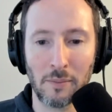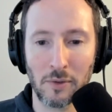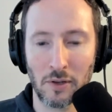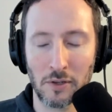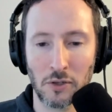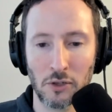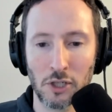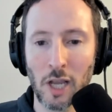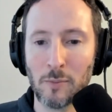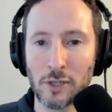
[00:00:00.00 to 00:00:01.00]
I mean, you're going to start
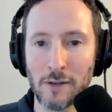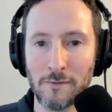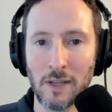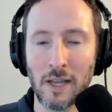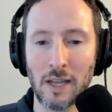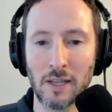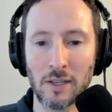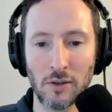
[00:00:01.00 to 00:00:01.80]
shape-shifting.